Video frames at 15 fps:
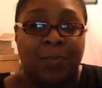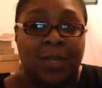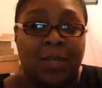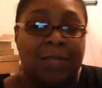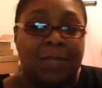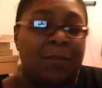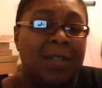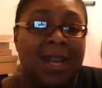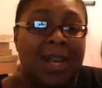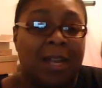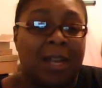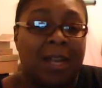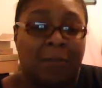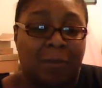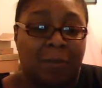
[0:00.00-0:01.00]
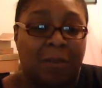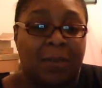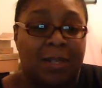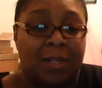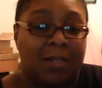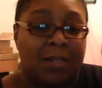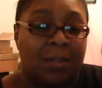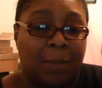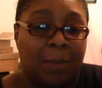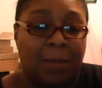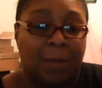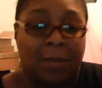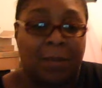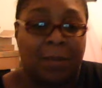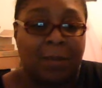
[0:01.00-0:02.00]
not everyone, but some
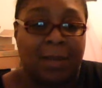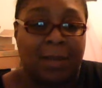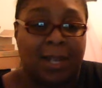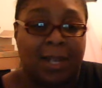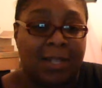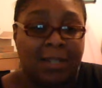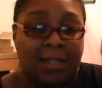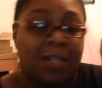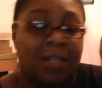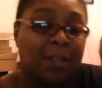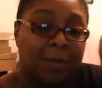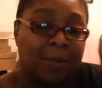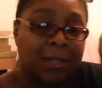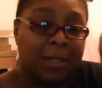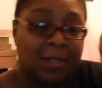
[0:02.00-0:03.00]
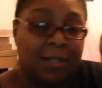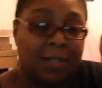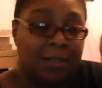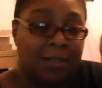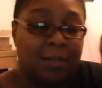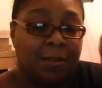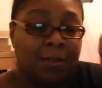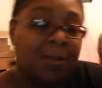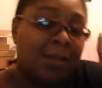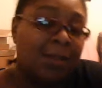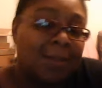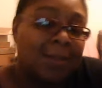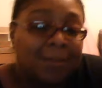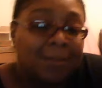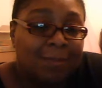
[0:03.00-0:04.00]
people like me. I like to decorate things, so
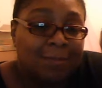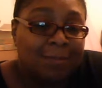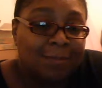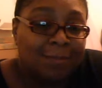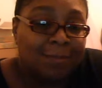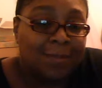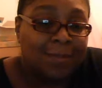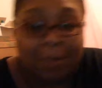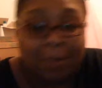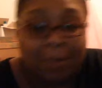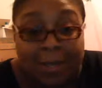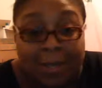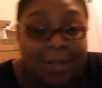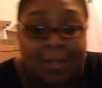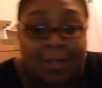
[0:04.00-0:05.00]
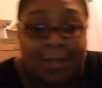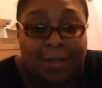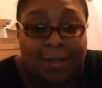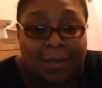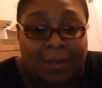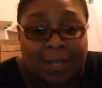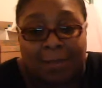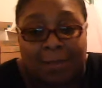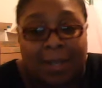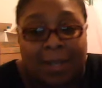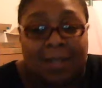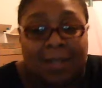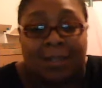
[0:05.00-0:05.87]
why not decorate it, make it look